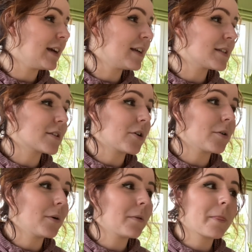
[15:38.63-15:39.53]

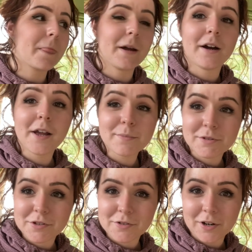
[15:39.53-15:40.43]
So I am
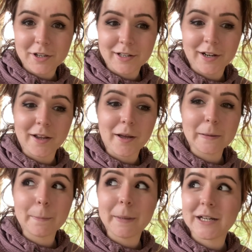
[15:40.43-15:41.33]
struggling
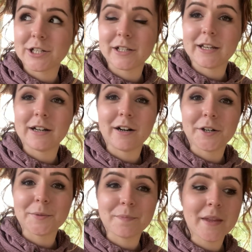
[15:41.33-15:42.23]
majorly hard,